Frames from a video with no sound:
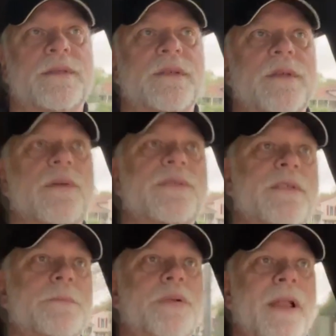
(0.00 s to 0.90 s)
So those
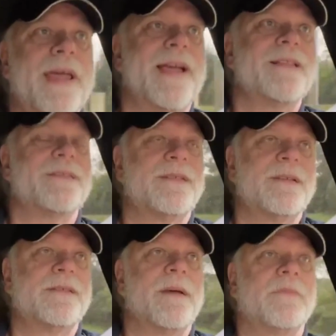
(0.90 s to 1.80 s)
are the plans.
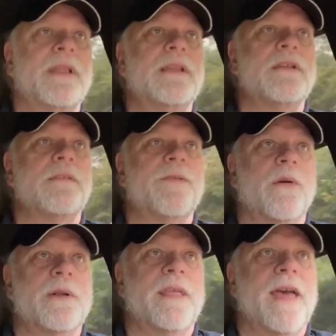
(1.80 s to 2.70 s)
So I'm really looking
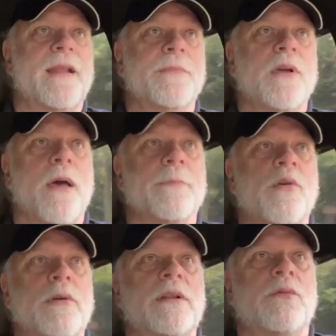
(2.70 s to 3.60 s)
forward to that. I'm, I'm
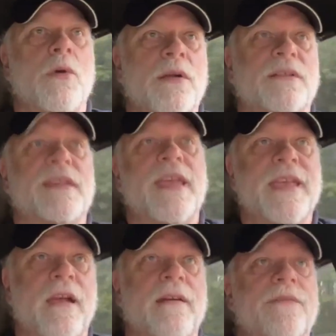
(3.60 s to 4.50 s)
going into work to take
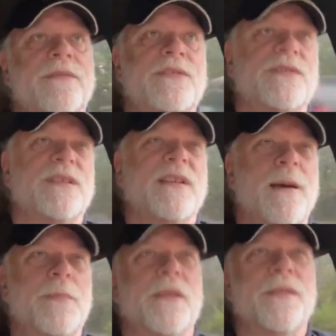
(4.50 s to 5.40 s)
care of just a
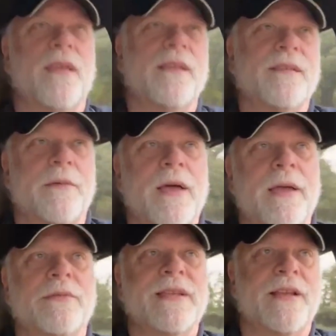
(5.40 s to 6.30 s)
couple of things. I,
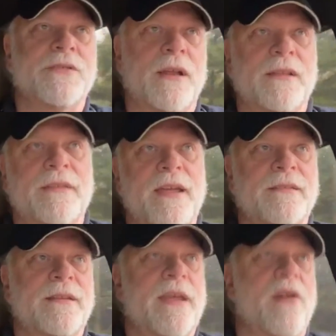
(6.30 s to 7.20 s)
I was actually going to take
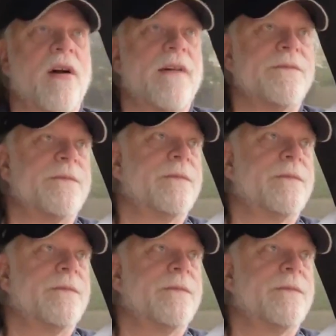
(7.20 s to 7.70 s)
today off,